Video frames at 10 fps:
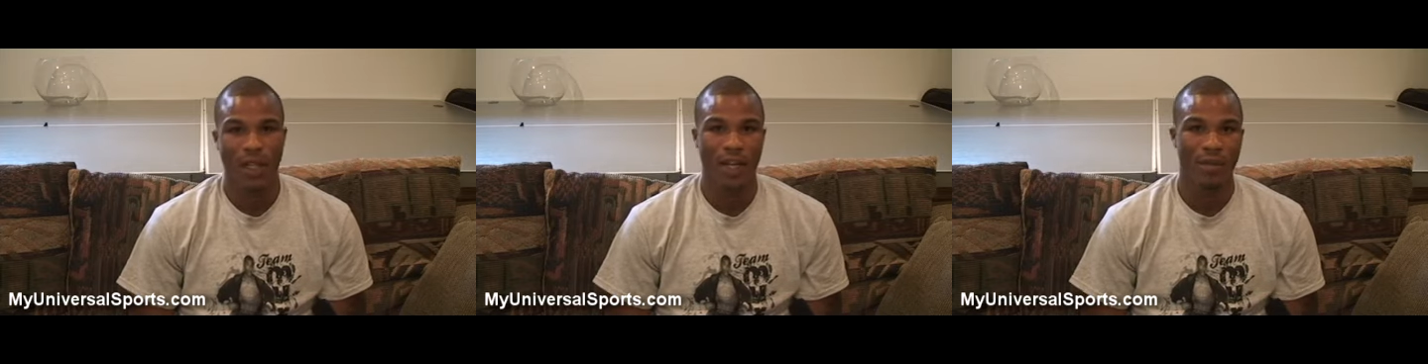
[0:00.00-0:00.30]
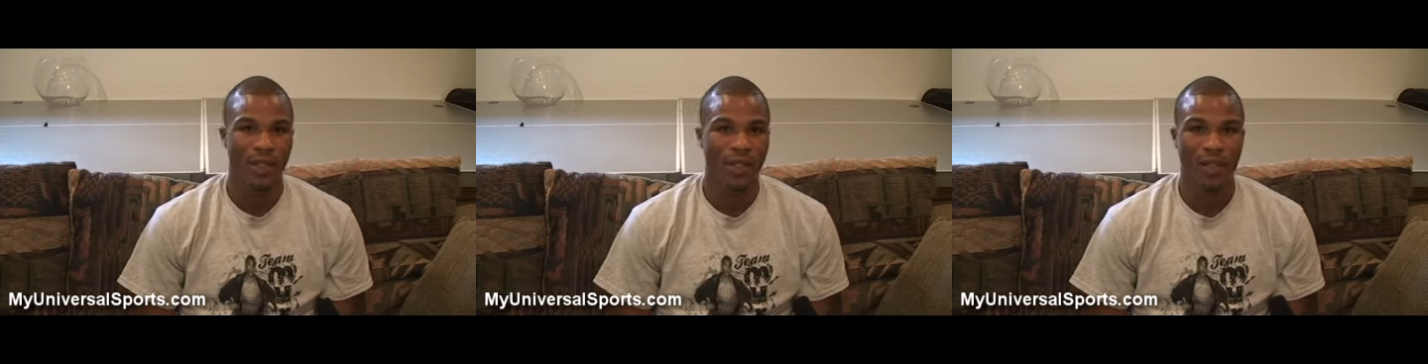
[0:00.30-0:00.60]
I
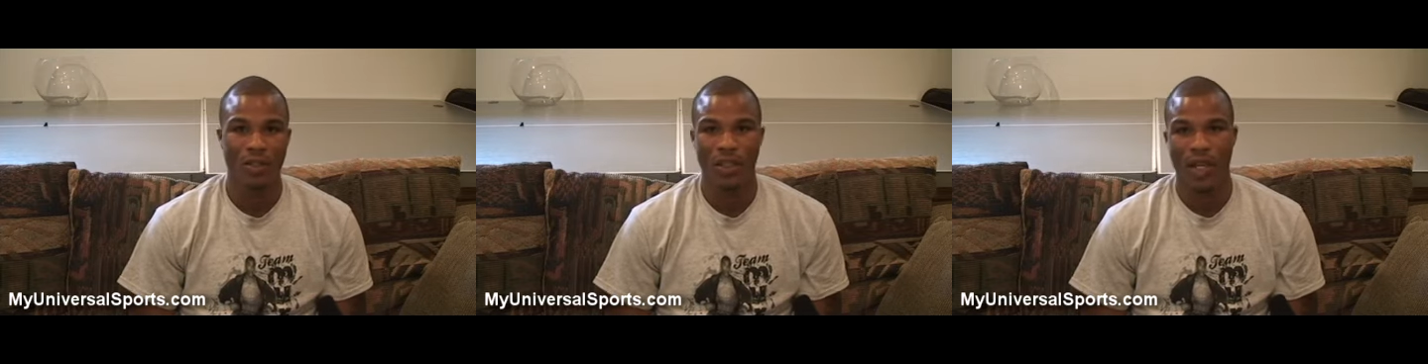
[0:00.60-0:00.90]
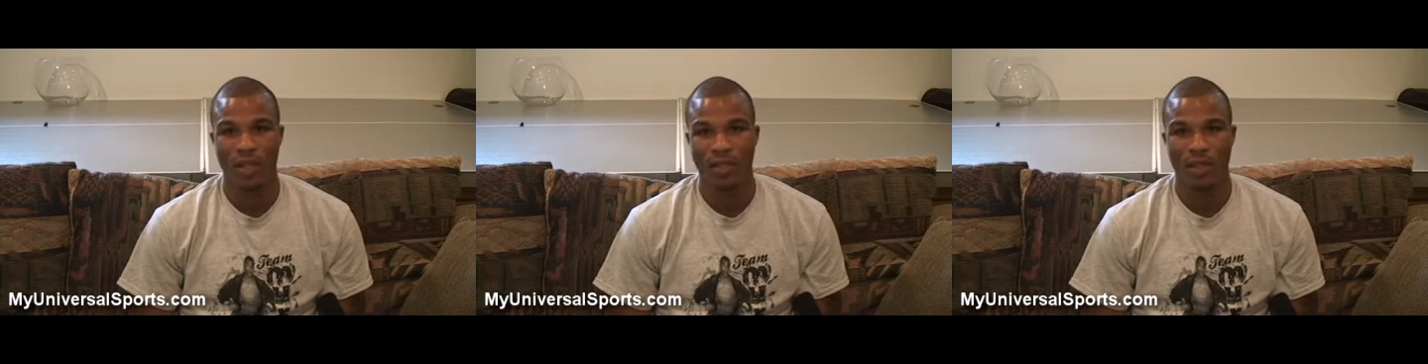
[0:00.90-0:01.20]
mean, those
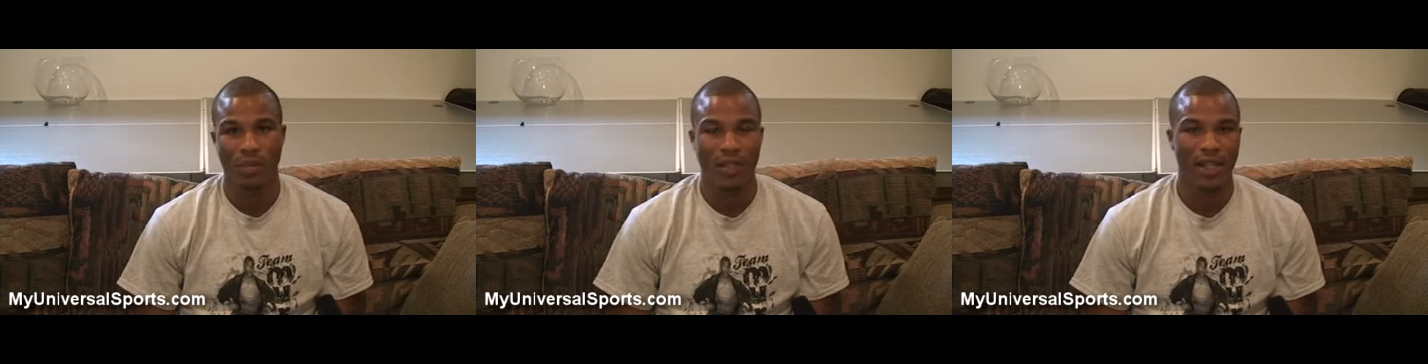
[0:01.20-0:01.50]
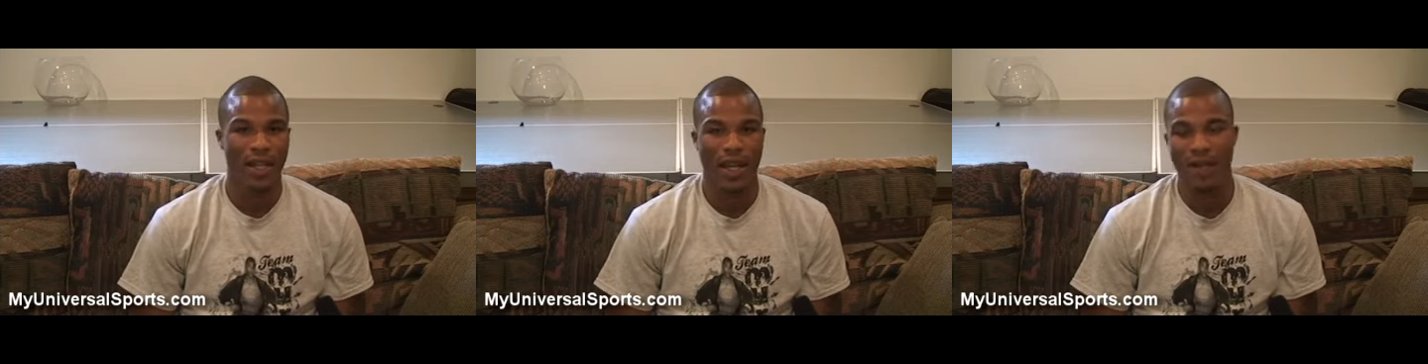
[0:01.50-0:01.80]
guys give me,
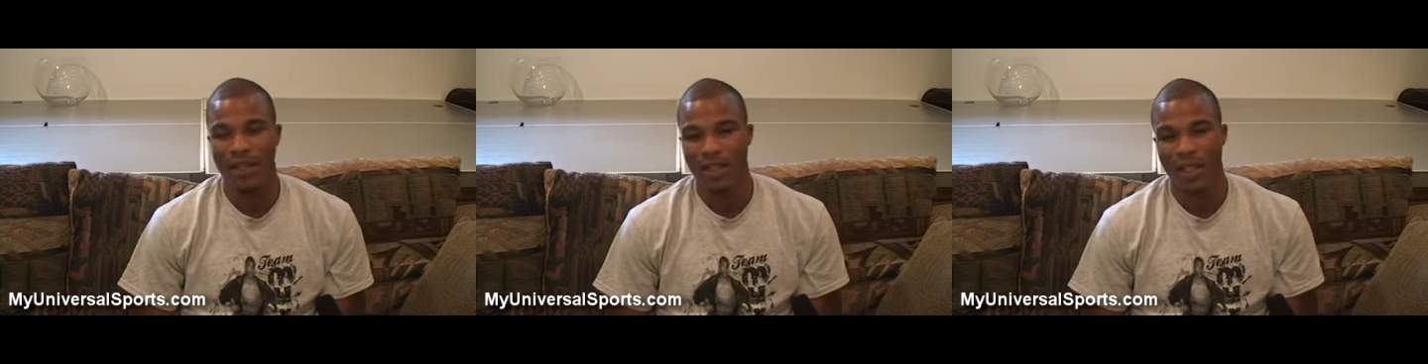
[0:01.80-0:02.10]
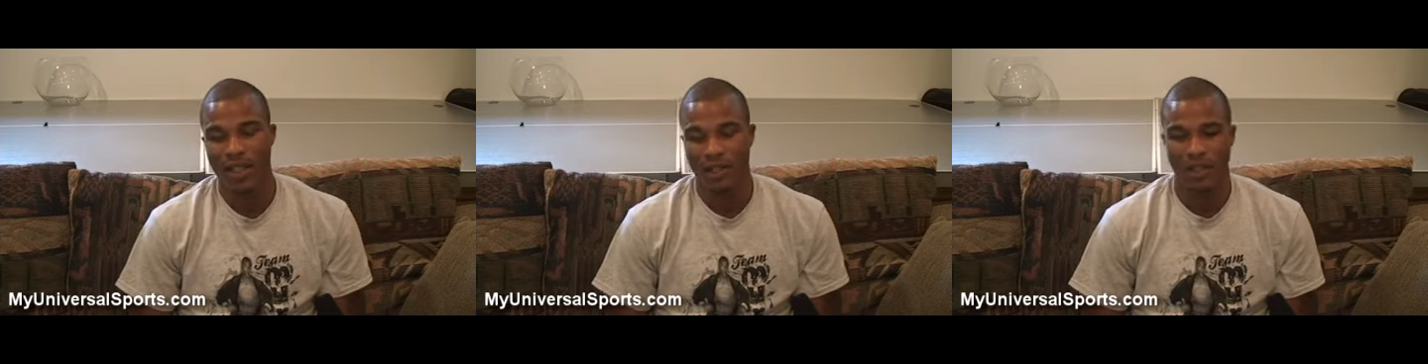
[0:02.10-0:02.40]

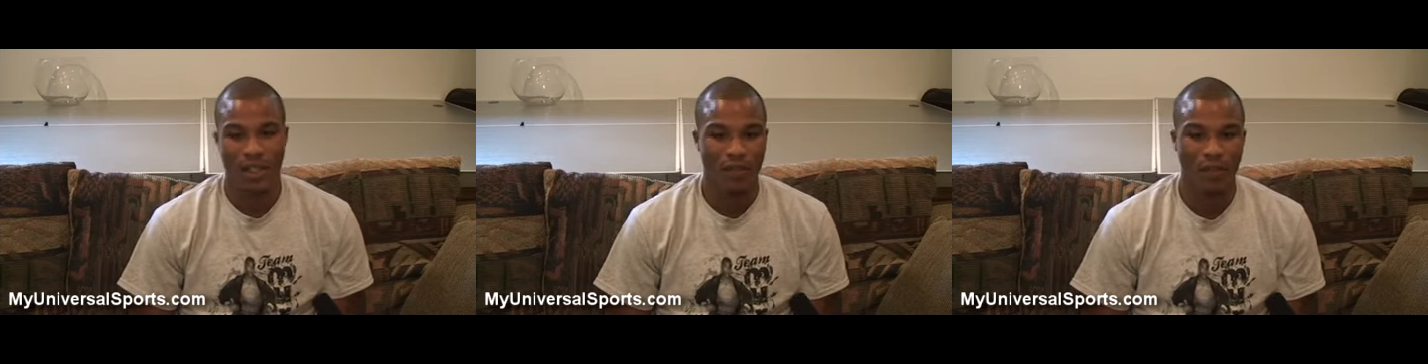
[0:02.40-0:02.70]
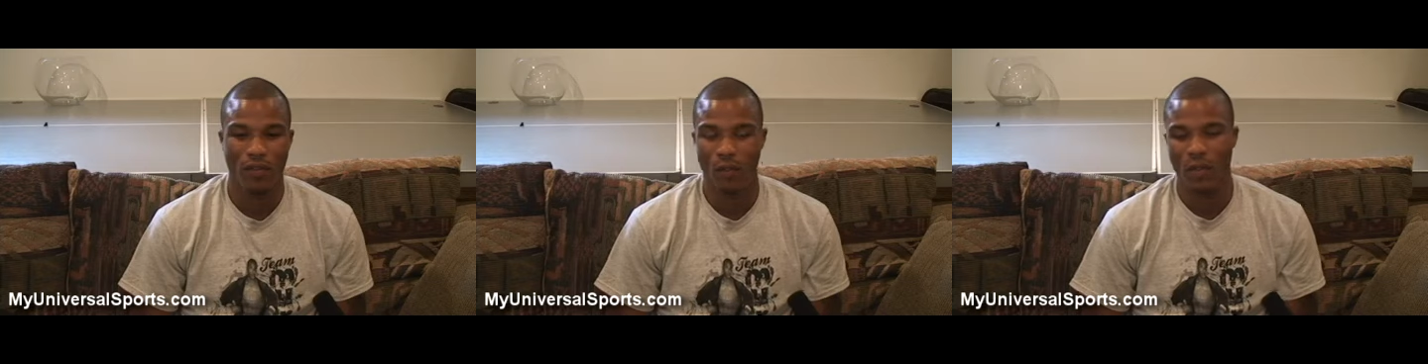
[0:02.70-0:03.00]
everything is
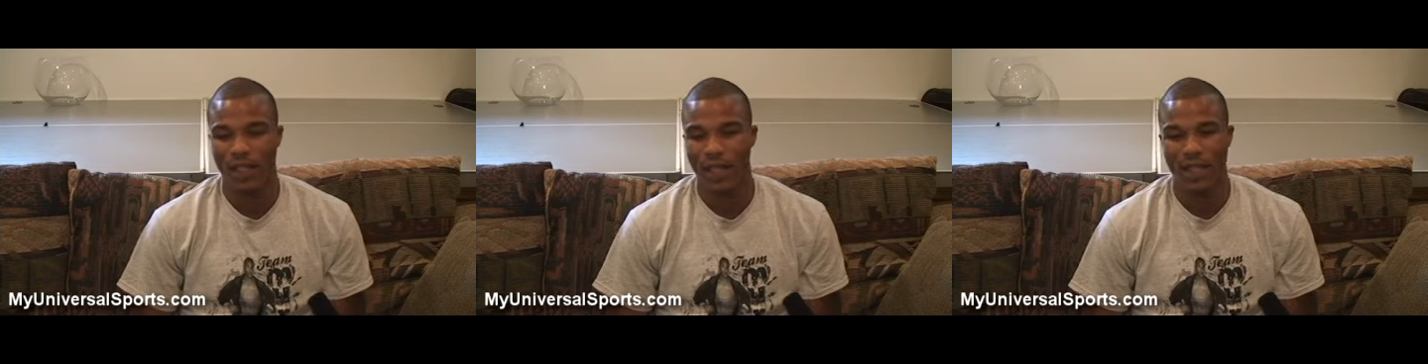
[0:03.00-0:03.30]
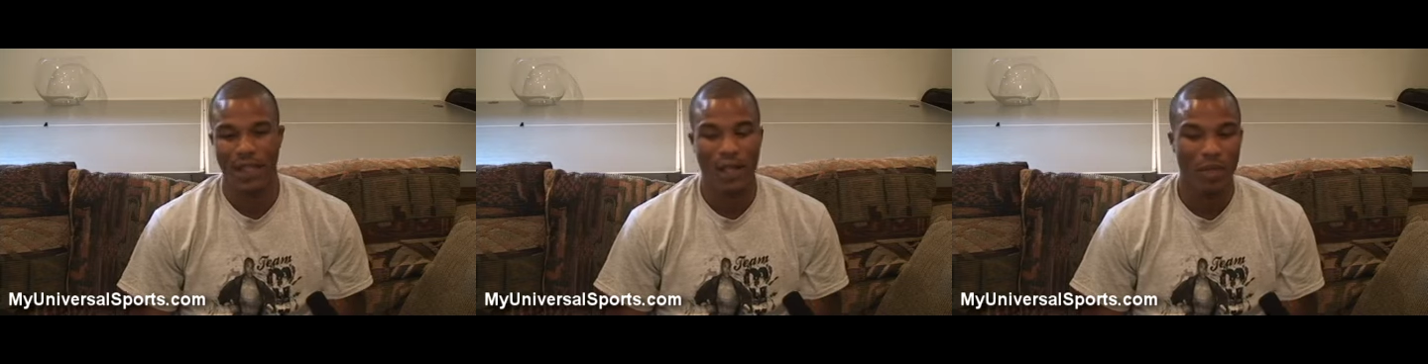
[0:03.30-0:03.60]
different from what they
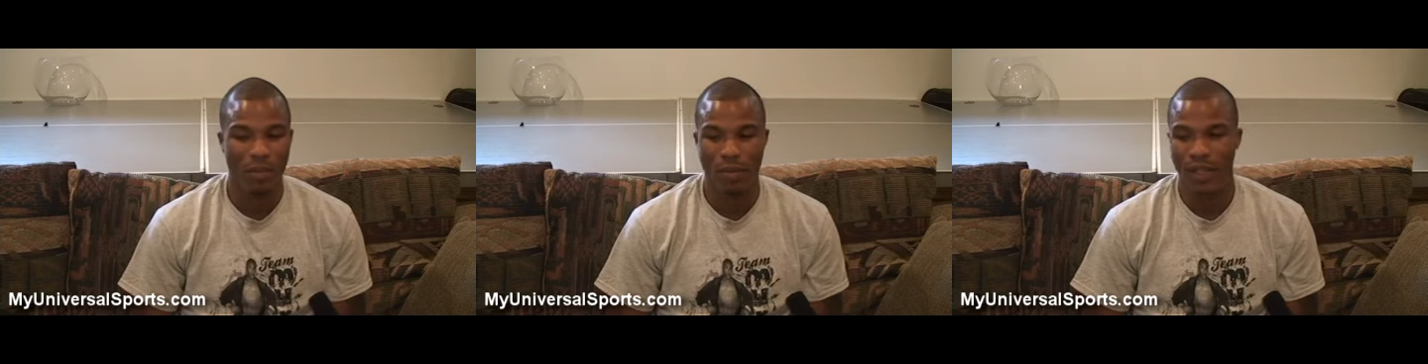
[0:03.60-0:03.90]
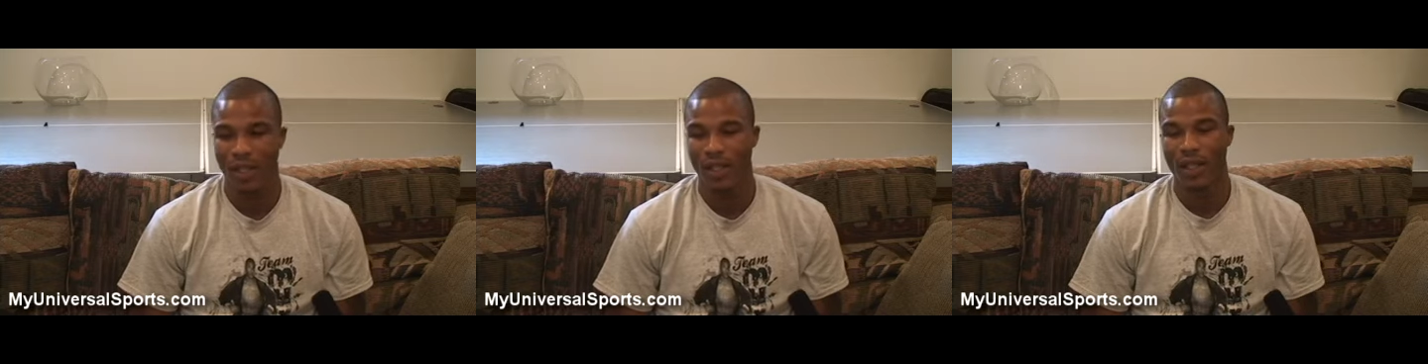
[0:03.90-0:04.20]
give me,
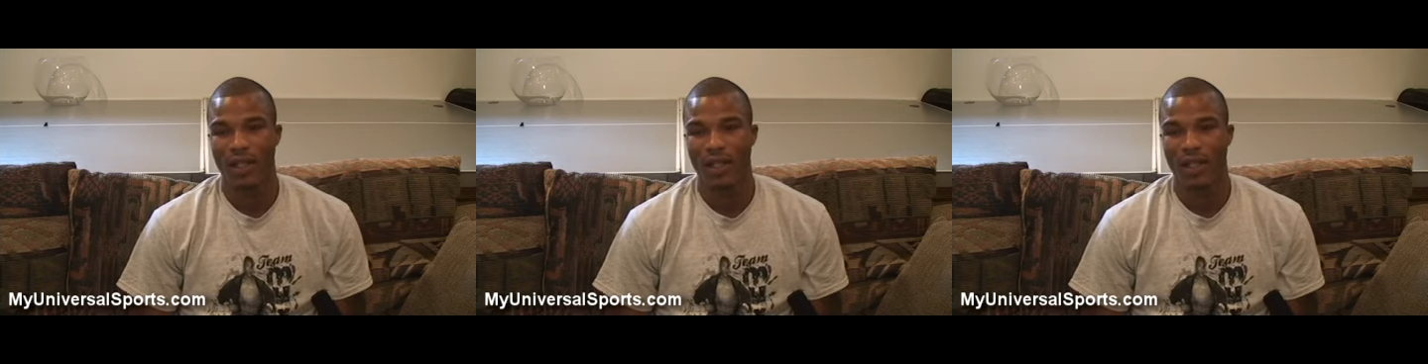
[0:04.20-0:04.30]
but